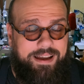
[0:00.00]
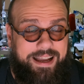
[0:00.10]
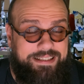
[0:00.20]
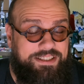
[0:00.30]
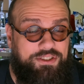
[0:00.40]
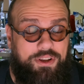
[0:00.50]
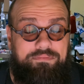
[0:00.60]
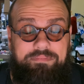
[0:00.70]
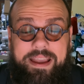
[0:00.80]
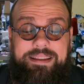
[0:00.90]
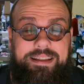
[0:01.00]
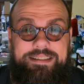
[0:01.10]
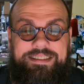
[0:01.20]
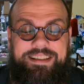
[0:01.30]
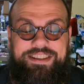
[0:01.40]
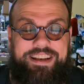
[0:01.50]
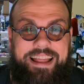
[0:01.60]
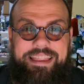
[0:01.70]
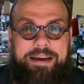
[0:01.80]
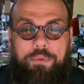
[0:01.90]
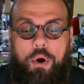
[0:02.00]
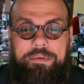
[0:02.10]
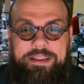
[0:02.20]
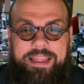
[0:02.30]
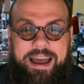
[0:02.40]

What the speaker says: I just sort of made the decision at that moment